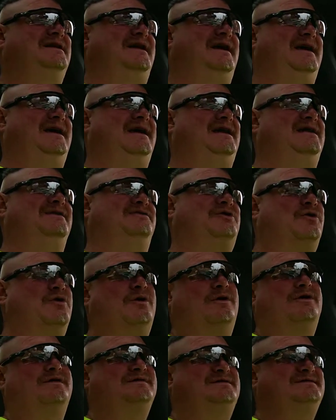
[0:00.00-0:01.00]
And of
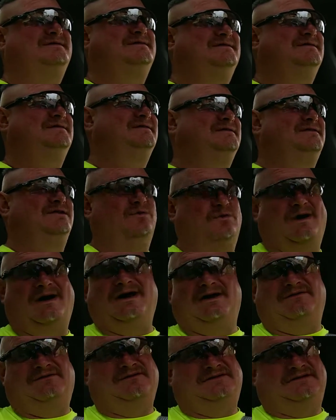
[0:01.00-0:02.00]
course, the
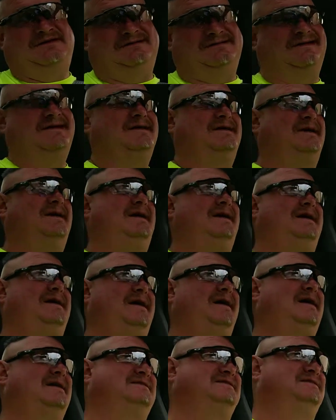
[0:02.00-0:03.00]
wife, she's like,
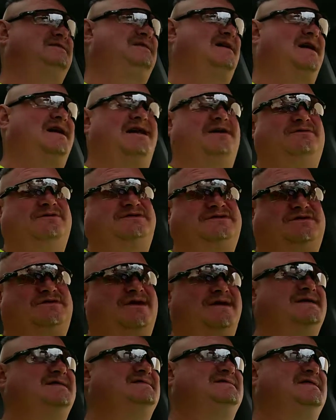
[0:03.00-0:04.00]
yeah, she thought I was
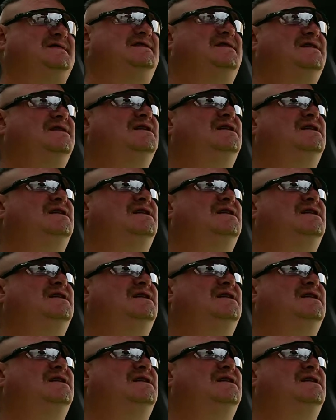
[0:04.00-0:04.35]
crazy.